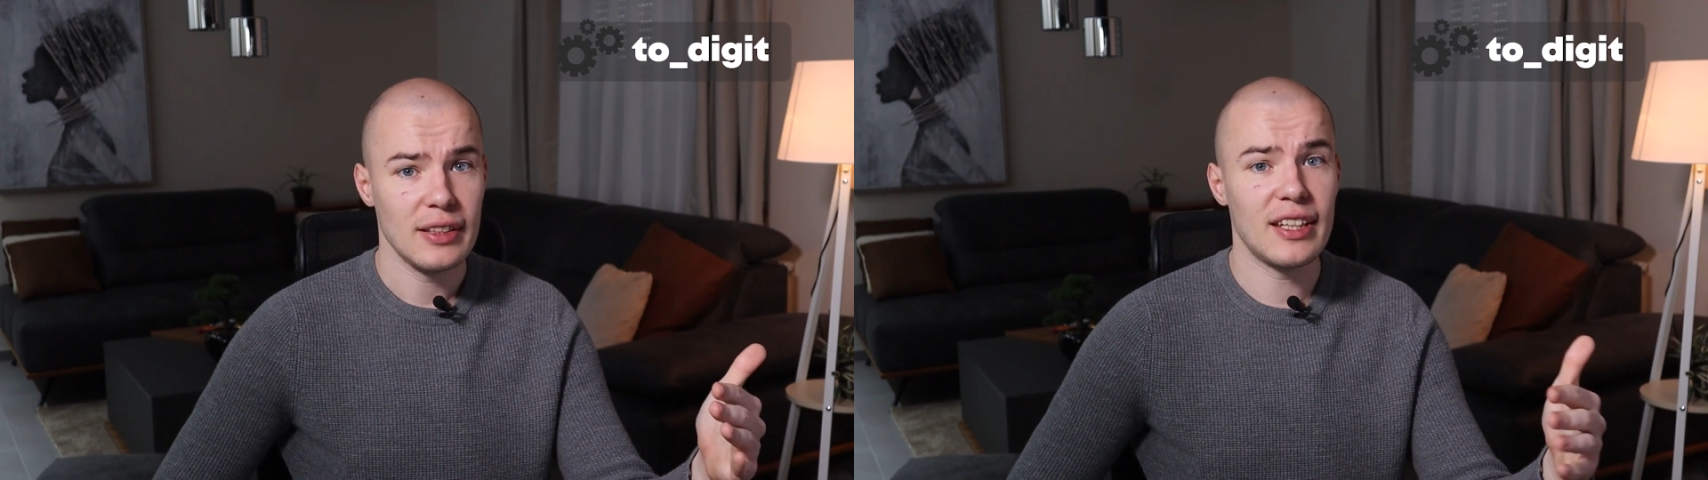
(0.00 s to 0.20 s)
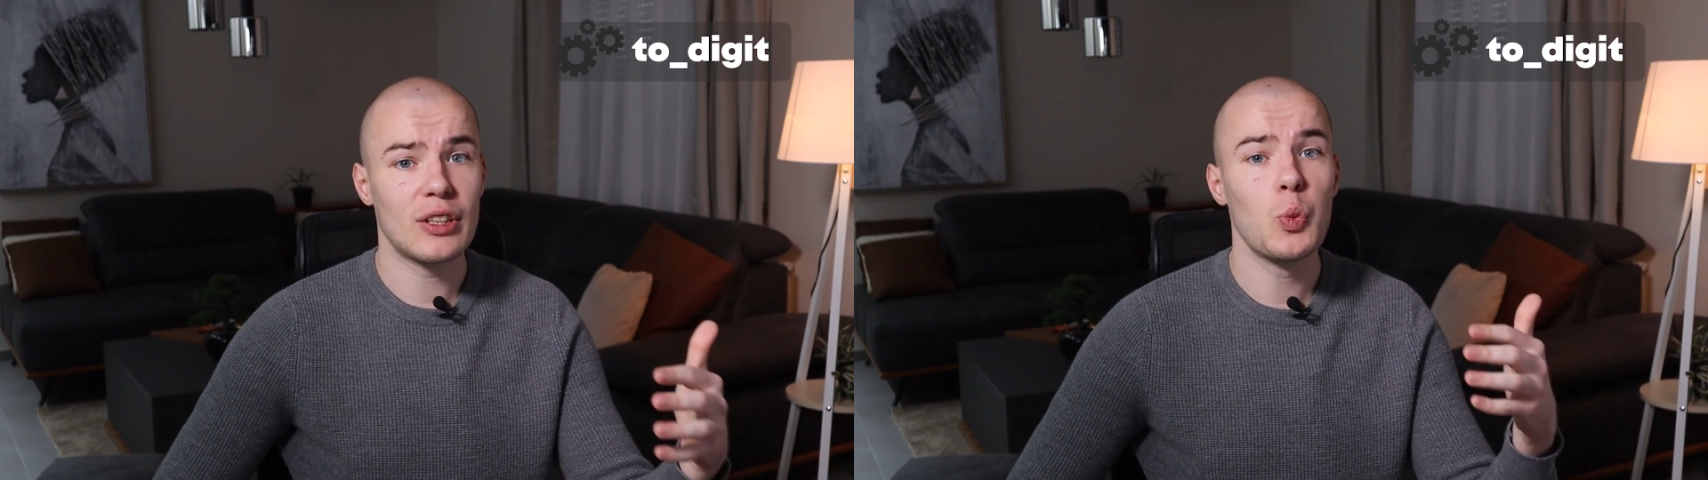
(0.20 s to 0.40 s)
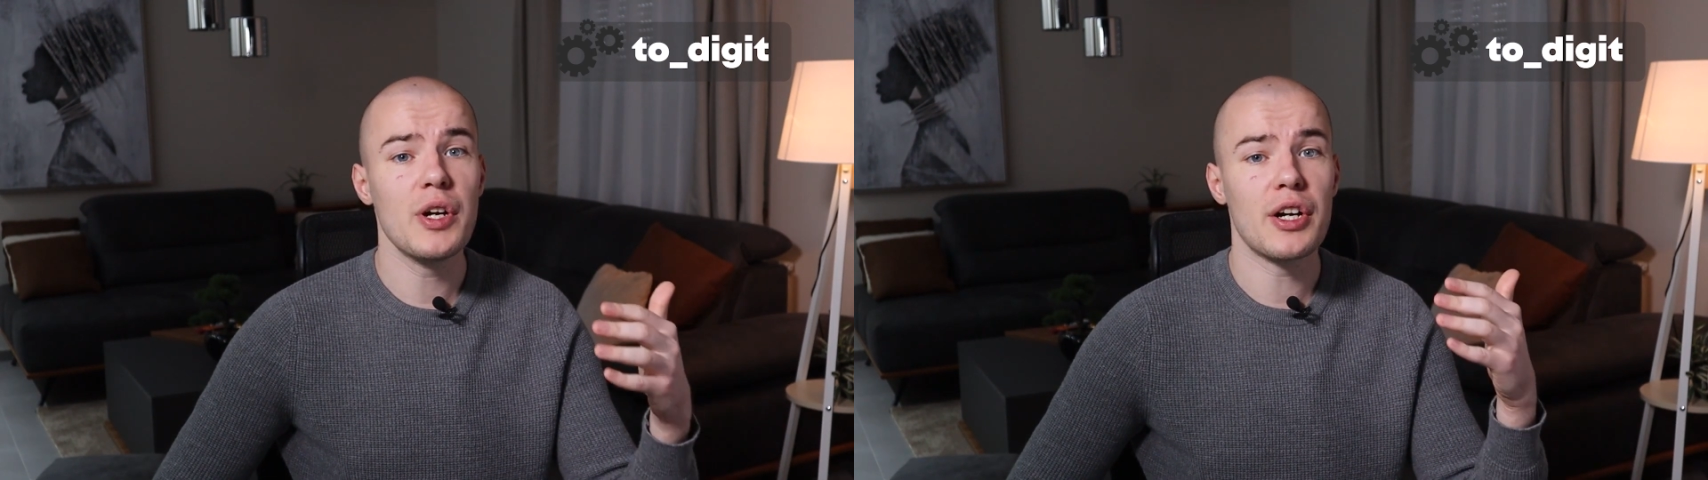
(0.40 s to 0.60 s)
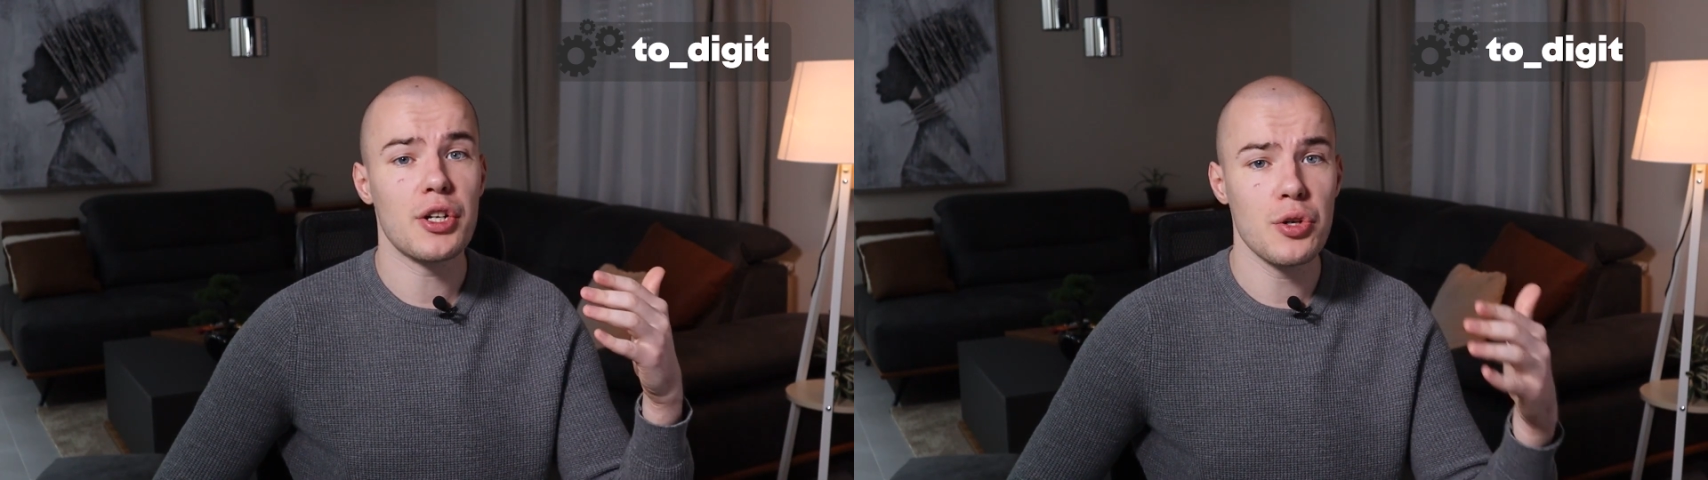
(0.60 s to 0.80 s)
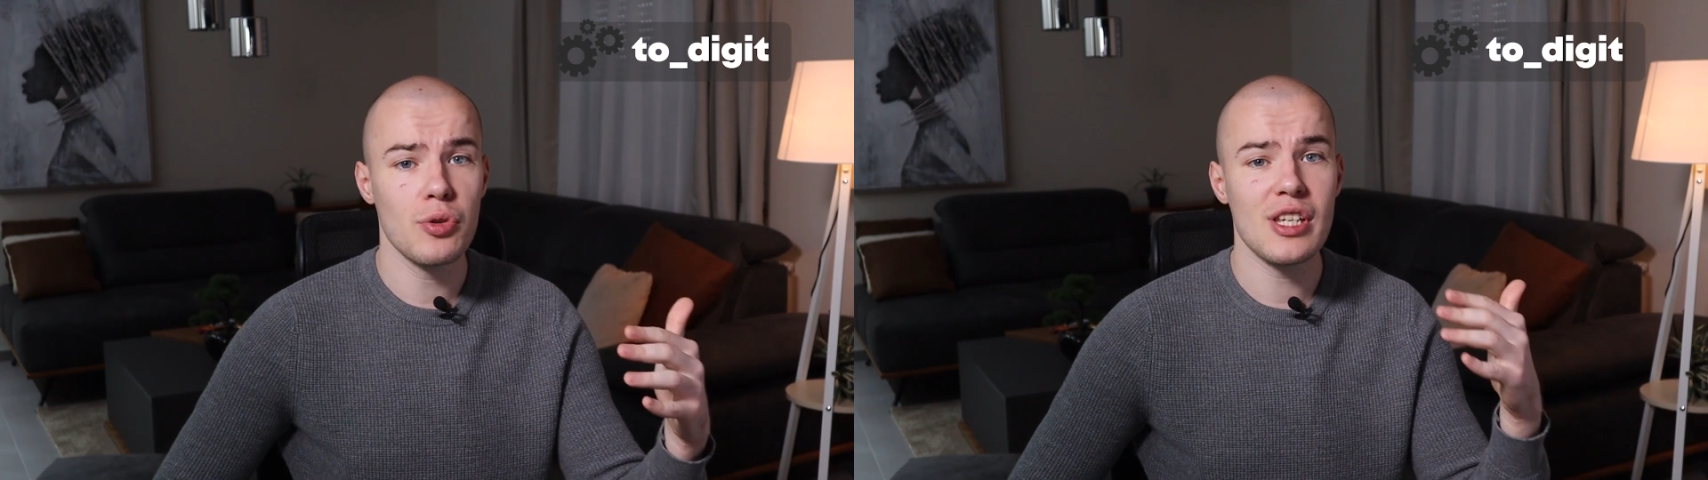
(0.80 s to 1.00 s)
that we
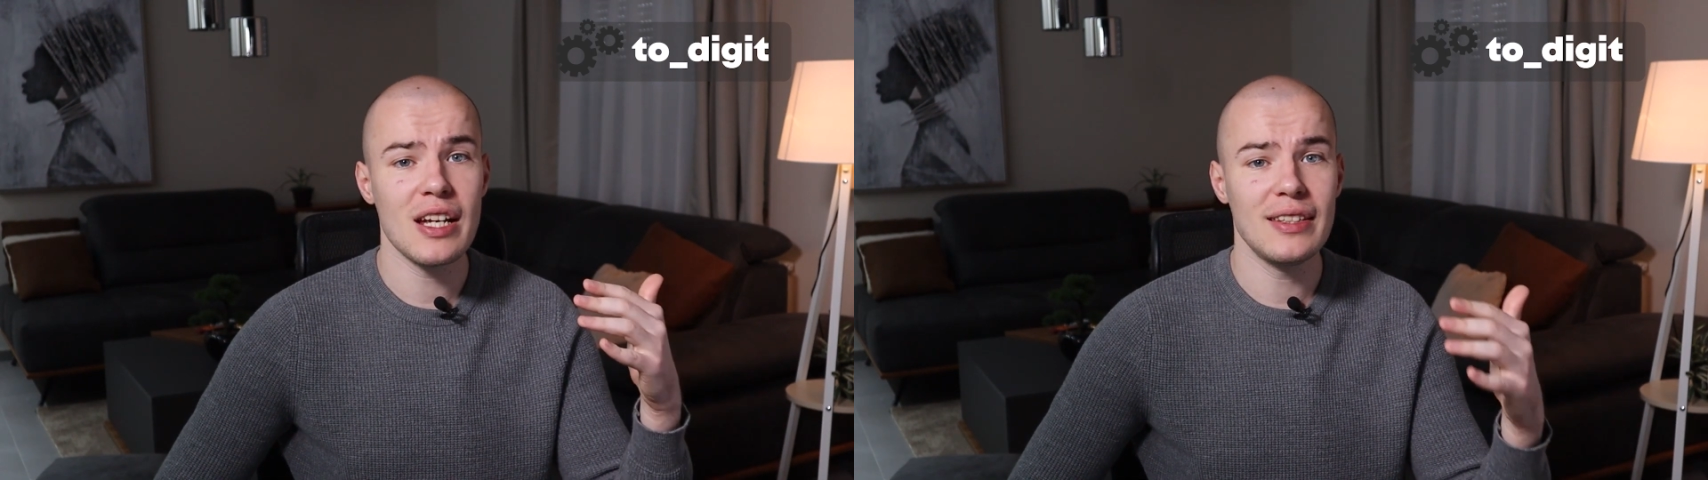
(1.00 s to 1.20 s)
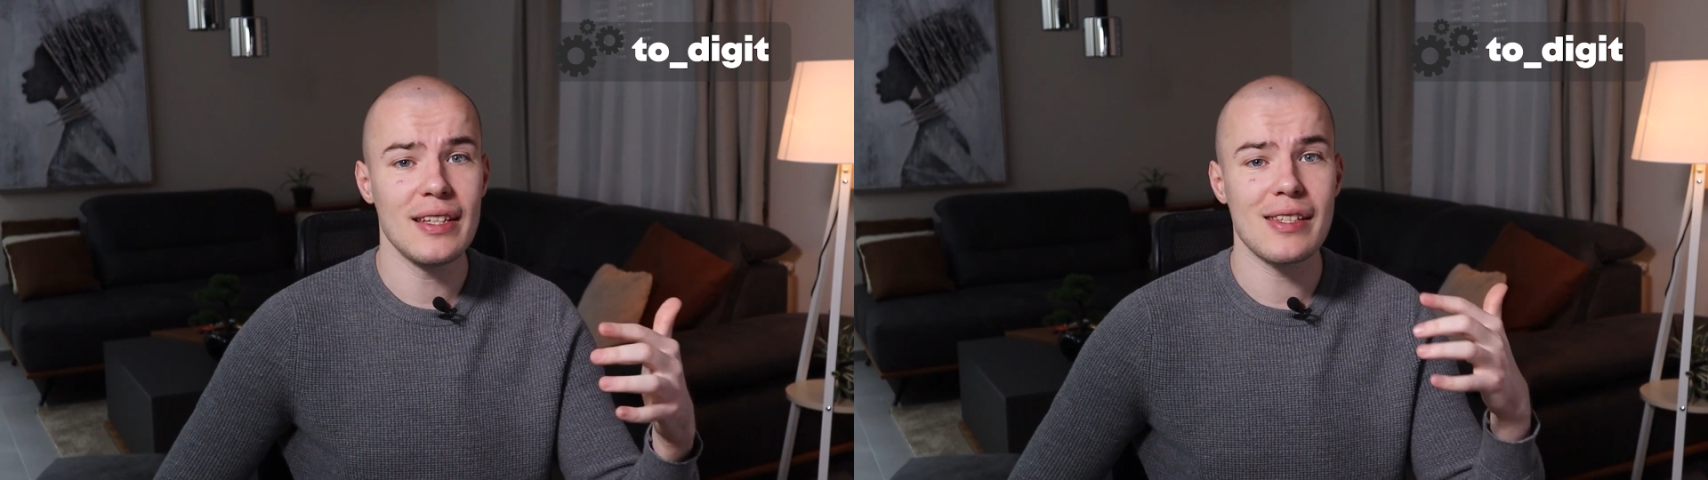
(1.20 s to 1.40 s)
are using